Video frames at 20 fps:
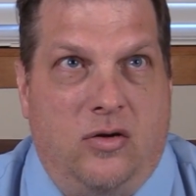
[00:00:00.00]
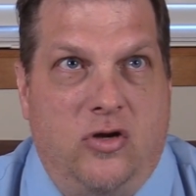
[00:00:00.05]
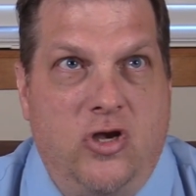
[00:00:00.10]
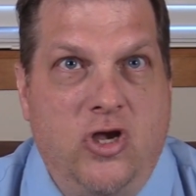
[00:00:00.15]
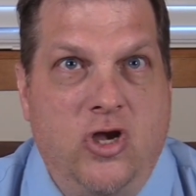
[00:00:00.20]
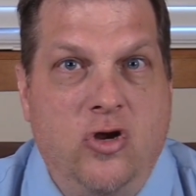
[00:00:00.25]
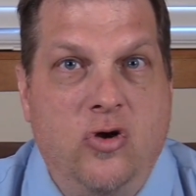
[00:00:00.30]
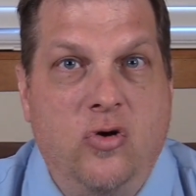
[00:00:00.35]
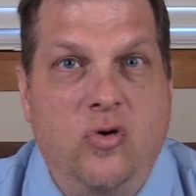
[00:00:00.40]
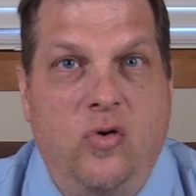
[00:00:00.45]

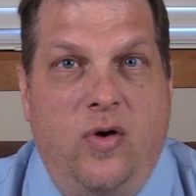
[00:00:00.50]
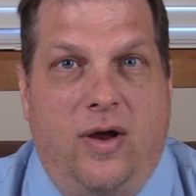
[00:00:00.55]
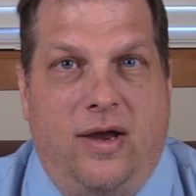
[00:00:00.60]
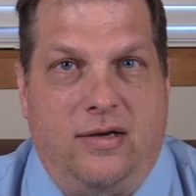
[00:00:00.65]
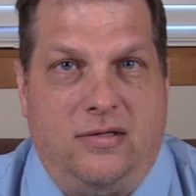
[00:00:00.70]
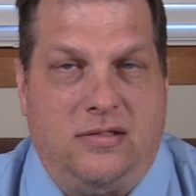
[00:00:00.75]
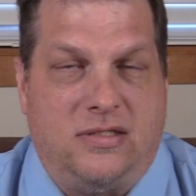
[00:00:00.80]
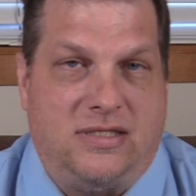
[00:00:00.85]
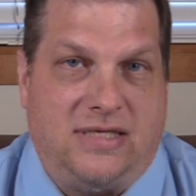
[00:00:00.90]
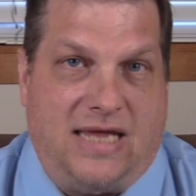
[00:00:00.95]
new
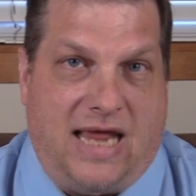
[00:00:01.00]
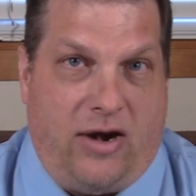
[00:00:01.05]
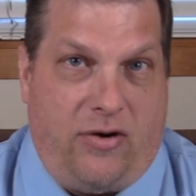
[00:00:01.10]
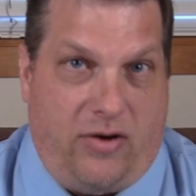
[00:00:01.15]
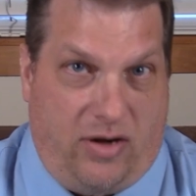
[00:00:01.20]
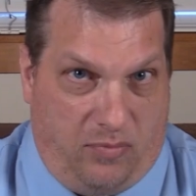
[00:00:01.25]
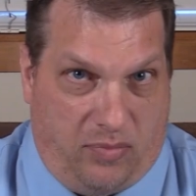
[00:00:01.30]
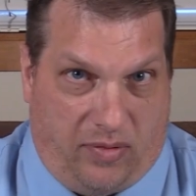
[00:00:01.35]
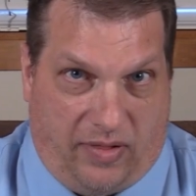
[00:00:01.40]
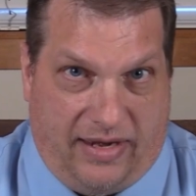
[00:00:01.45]
and
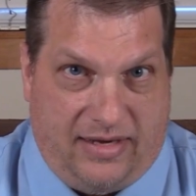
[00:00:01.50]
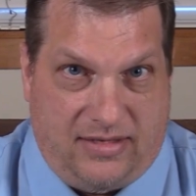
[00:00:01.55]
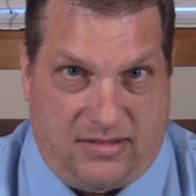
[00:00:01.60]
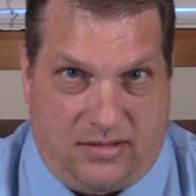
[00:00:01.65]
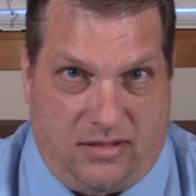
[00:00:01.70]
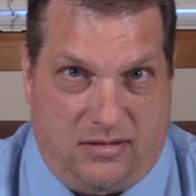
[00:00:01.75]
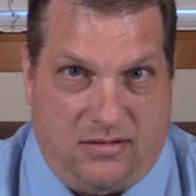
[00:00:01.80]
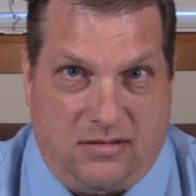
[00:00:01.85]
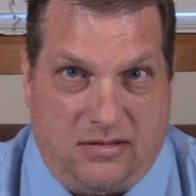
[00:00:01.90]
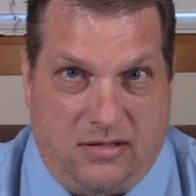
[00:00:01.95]
scary
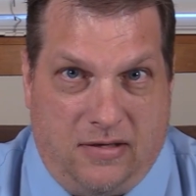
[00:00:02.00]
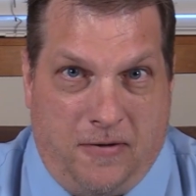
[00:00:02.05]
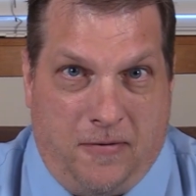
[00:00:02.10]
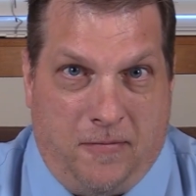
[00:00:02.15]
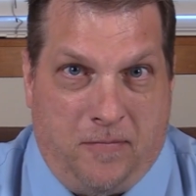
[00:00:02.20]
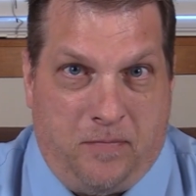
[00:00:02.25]
places,